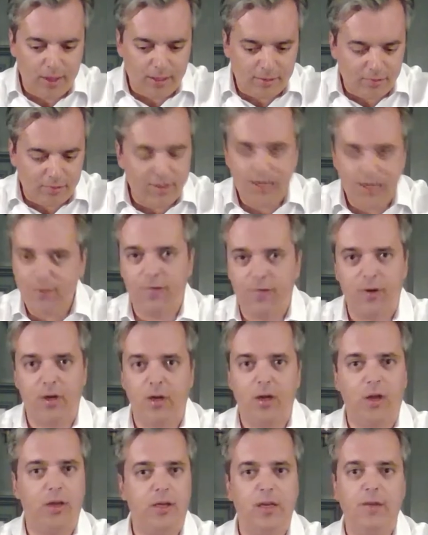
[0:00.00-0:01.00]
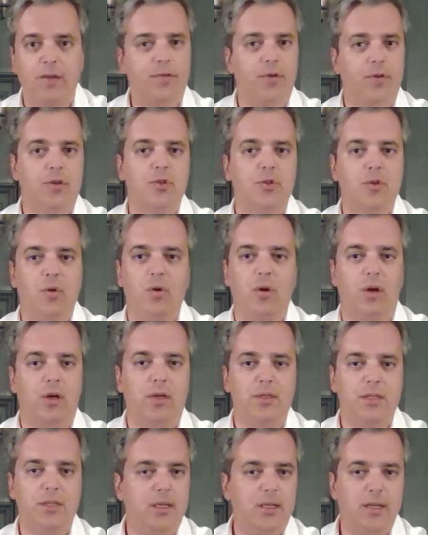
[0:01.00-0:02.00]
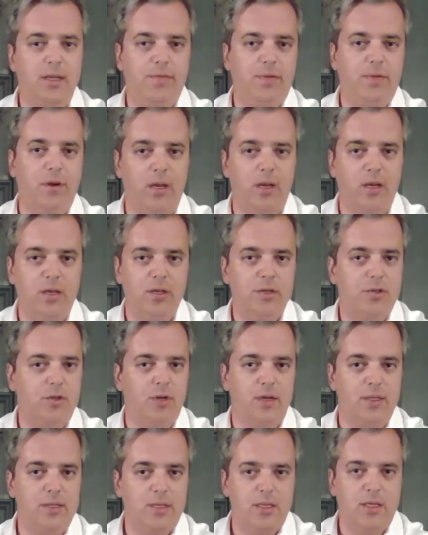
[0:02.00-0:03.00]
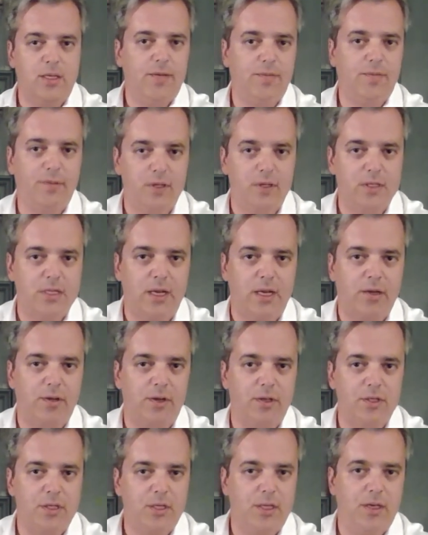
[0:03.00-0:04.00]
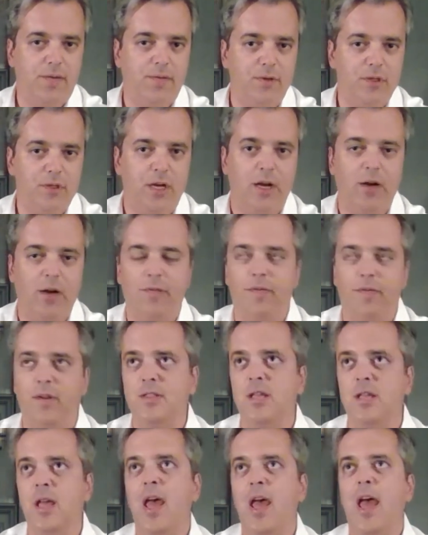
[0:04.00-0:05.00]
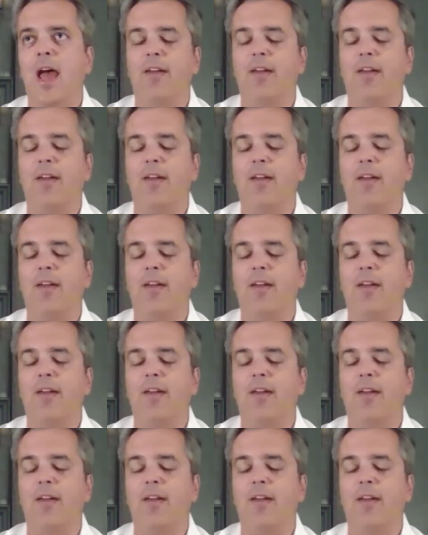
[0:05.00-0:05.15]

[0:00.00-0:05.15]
it's different on different shores, in different industries, in different sectors, in different geographies.